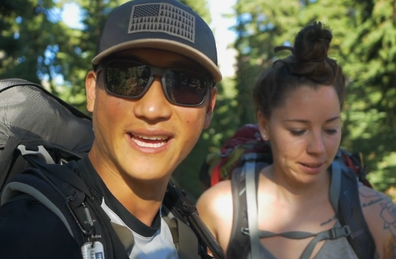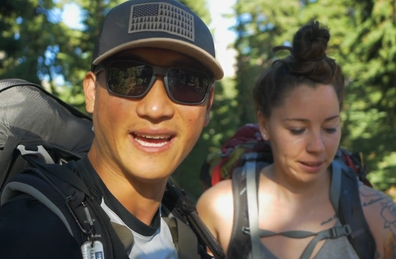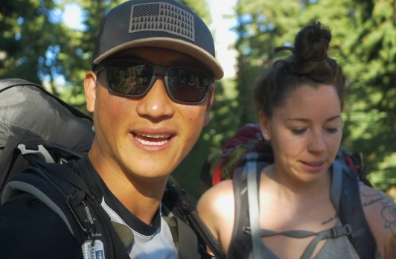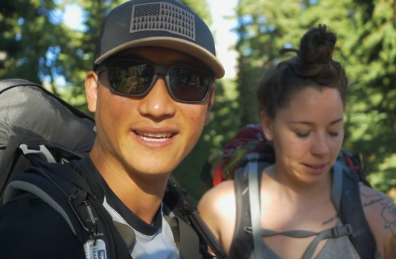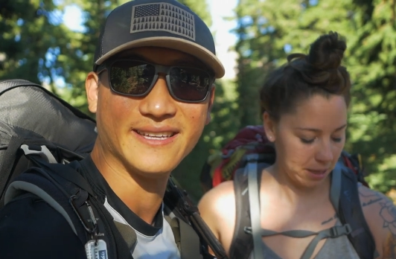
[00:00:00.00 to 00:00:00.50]

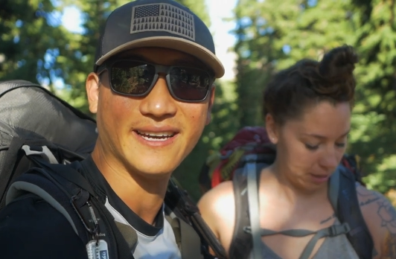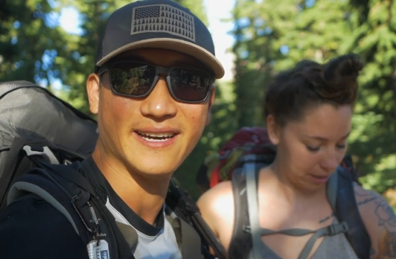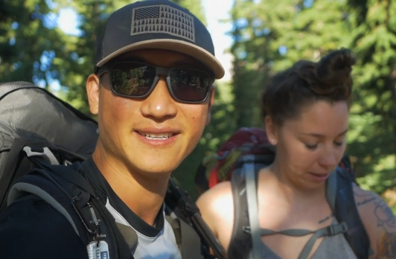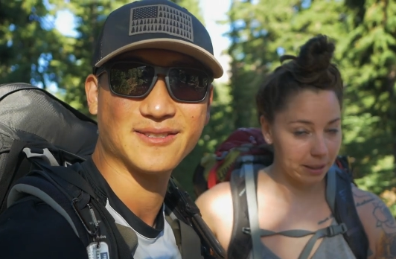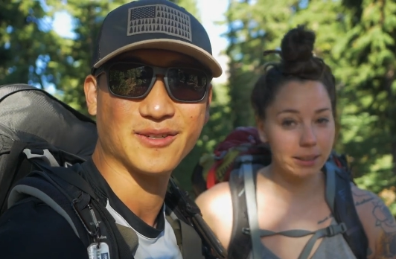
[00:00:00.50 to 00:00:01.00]
Speaker 1: And
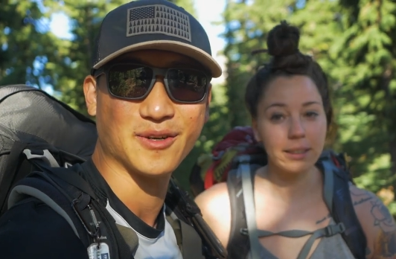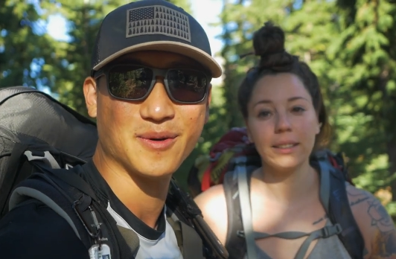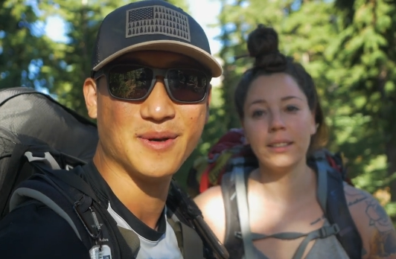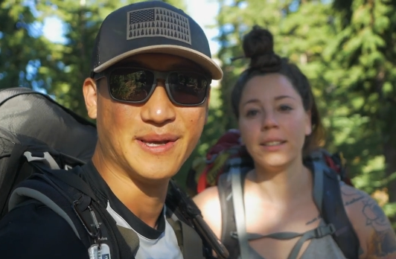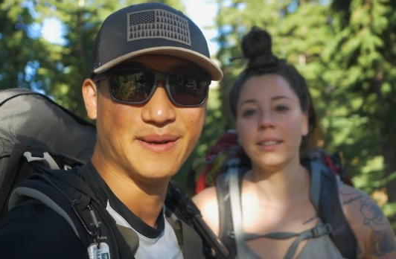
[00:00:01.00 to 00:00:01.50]
yeah,
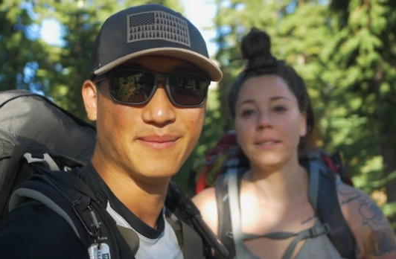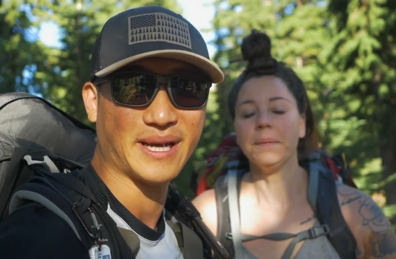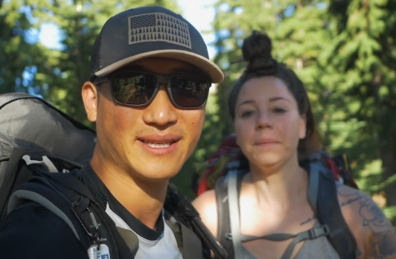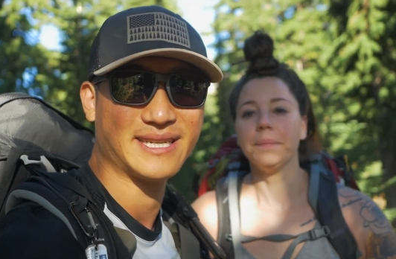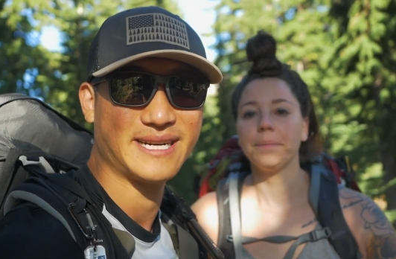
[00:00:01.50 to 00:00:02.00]
so
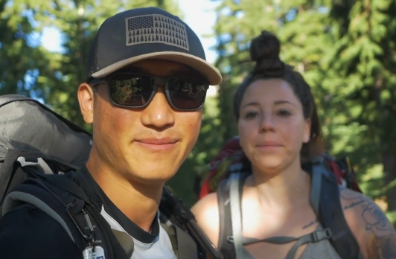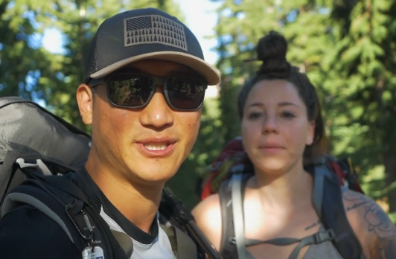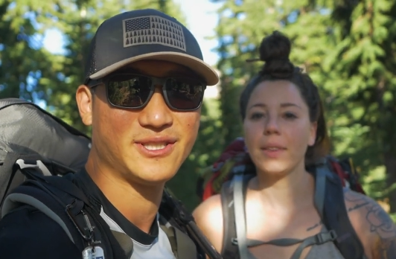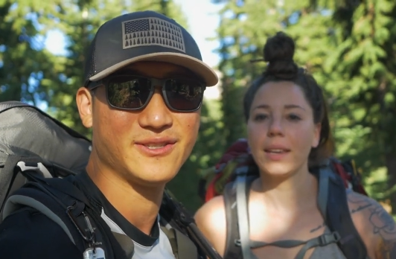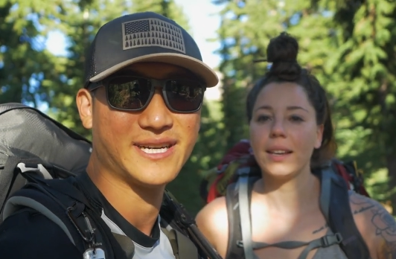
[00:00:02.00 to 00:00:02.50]
by the time we
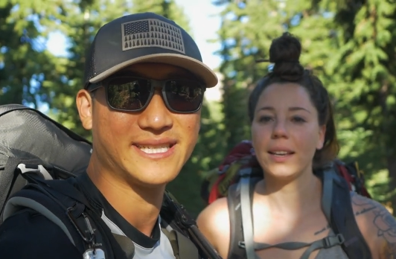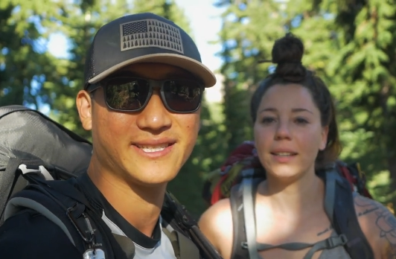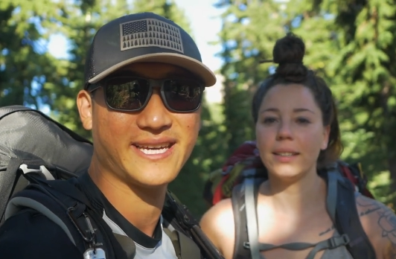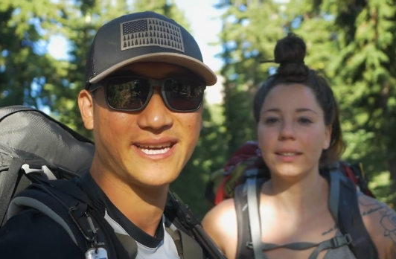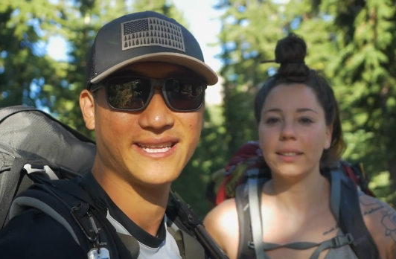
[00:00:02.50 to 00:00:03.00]
see you guys
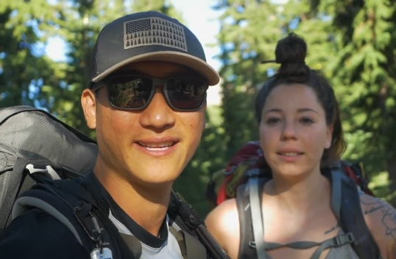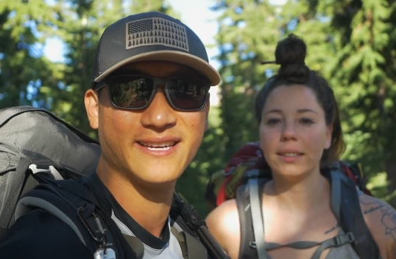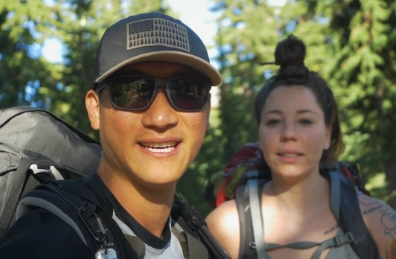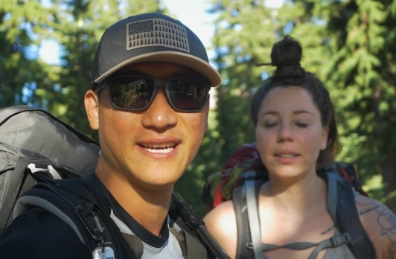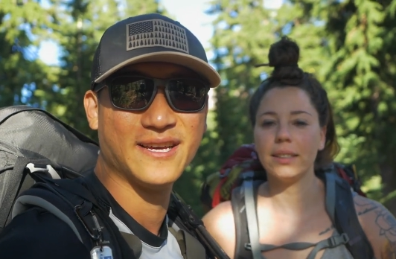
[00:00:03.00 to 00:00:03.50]
again,
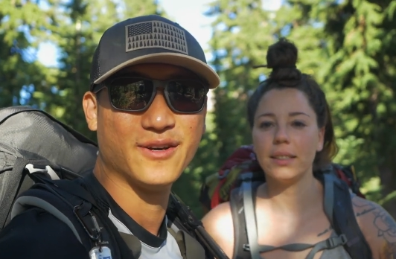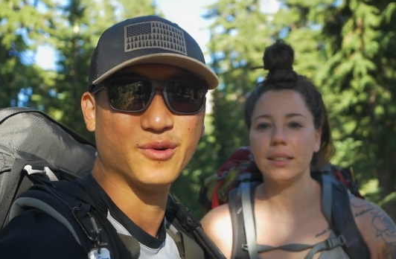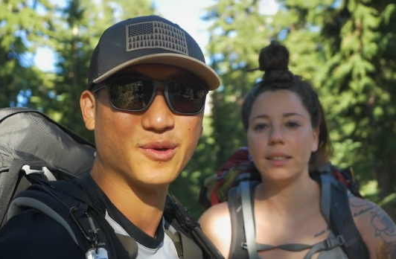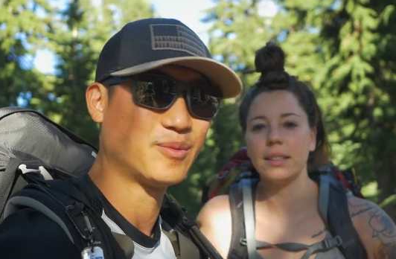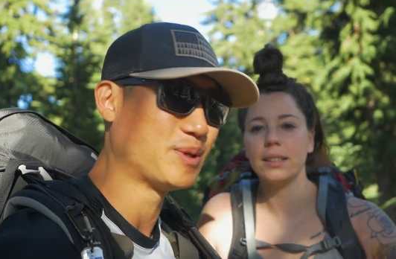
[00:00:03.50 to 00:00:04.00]

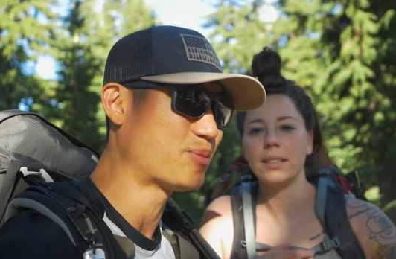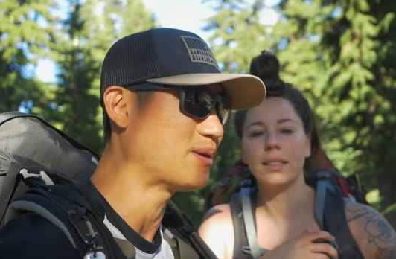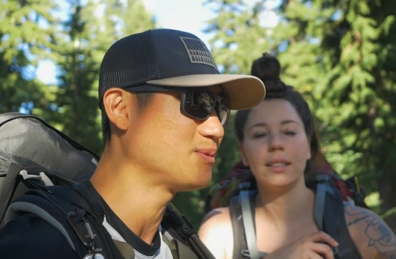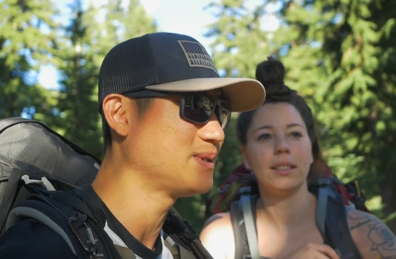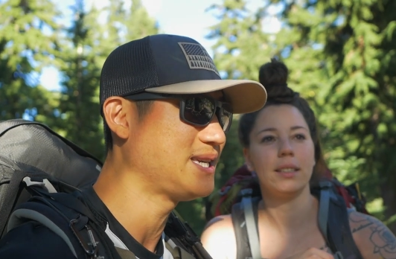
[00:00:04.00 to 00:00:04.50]
we'll be
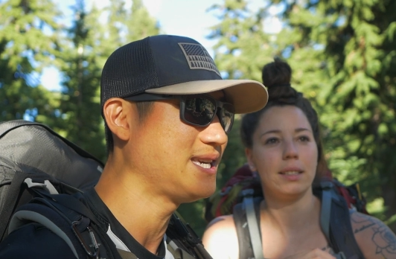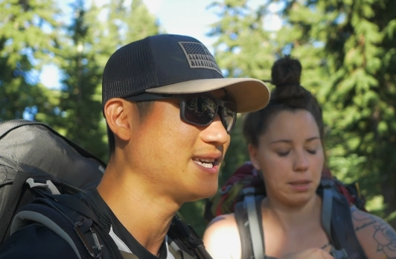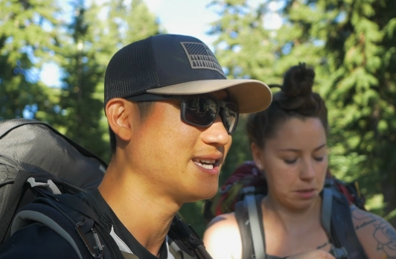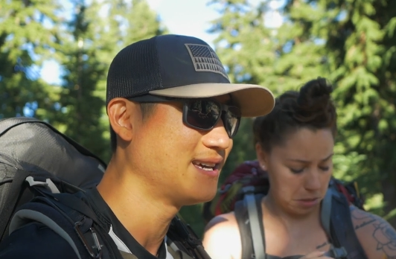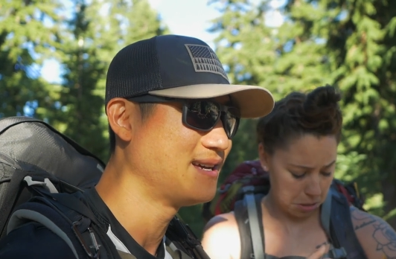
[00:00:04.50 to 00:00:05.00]
probably
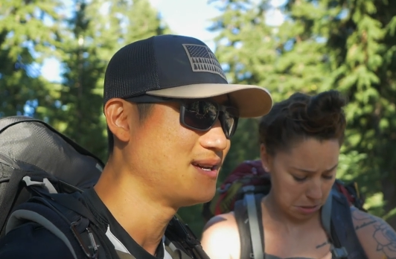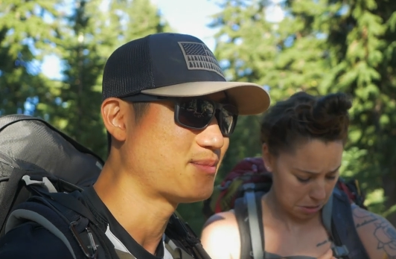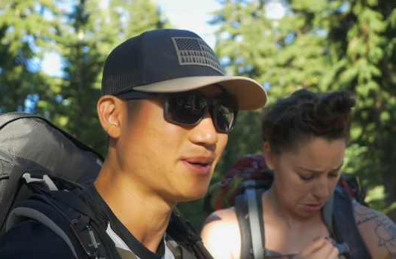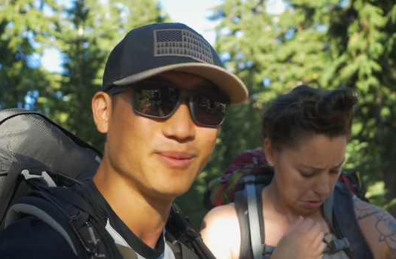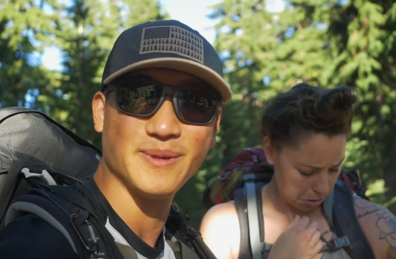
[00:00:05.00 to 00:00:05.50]

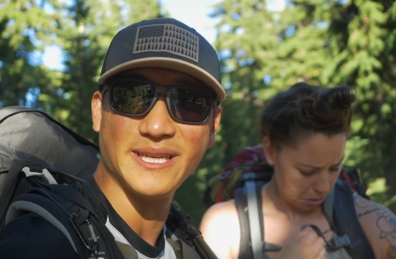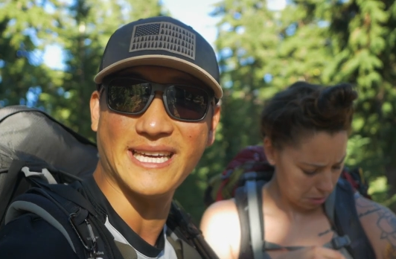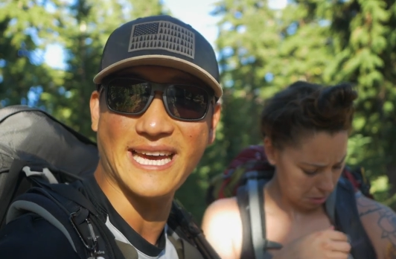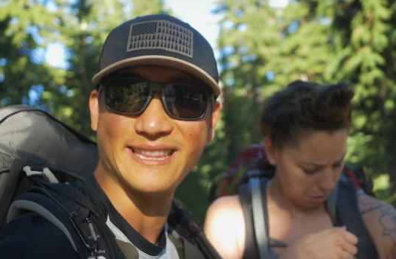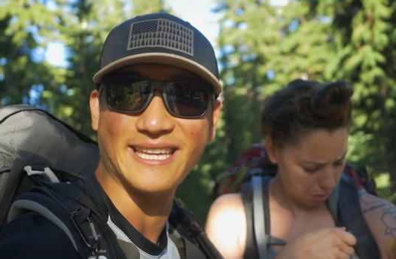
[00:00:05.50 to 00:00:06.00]
at